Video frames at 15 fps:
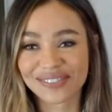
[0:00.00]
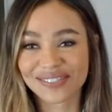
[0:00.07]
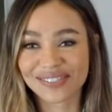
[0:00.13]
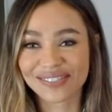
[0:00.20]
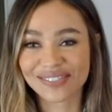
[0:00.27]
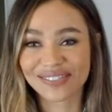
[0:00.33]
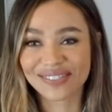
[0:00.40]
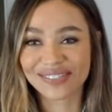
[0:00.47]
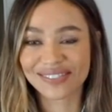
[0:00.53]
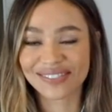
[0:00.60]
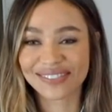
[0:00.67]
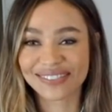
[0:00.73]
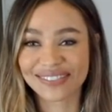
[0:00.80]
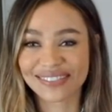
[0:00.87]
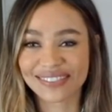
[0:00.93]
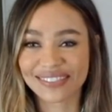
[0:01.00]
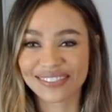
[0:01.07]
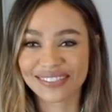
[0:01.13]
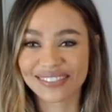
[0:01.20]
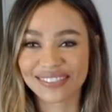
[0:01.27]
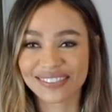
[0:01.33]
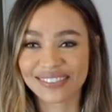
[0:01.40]

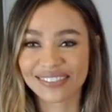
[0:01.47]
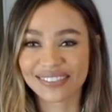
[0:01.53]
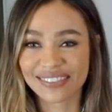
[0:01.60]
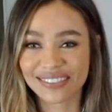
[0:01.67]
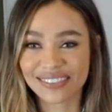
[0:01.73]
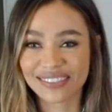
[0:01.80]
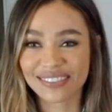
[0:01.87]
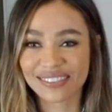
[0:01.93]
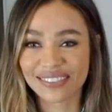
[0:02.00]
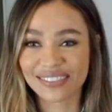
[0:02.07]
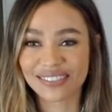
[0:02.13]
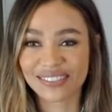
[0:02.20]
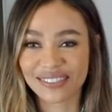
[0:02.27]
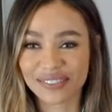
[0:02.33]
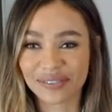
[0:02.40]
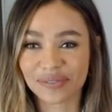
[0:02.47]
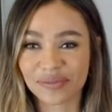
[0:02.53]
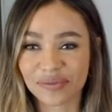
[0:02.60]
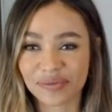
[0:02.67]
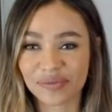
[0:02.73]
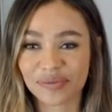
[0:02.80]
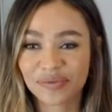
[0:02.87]

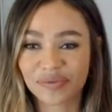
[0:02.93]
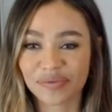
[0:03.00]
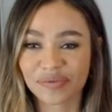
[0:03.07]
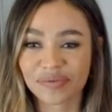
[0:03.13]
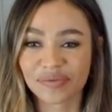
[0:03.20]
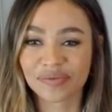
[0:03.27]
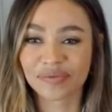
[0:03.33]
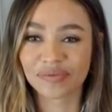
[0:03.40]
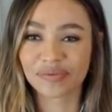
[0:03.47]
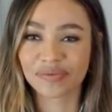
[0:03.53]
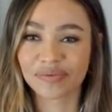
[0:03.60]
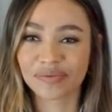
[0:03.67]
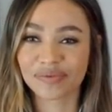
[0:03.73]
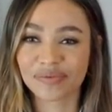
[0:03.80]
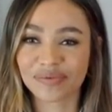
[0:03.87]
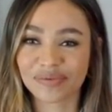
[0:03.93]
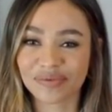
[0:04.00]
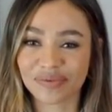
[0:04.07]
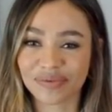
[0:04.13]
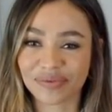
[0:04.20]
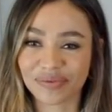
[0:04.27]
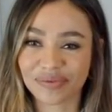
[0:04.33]

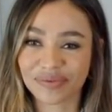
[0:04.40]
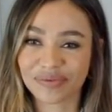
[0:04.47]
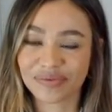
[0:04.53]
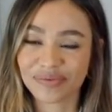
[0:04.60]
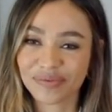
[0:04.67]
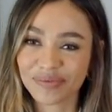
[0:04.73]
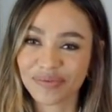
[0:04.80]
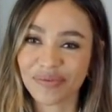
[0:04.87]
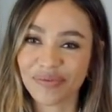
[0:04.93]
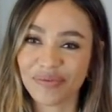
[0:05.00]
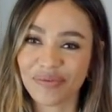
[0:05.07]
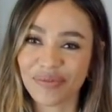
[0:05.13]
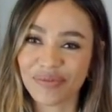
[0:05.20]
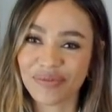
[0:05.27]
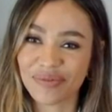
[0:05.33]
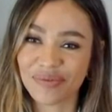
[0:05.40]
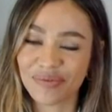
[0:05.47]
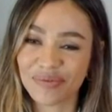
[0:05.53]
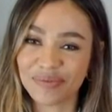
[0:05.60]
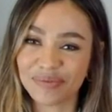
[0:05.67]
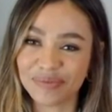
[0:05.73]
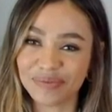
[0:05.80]

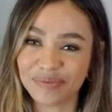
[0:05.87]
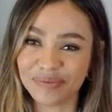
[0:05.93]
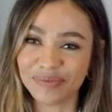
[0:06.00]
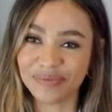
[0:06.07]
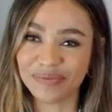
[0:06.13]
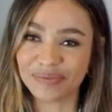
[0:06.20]
(not speaking)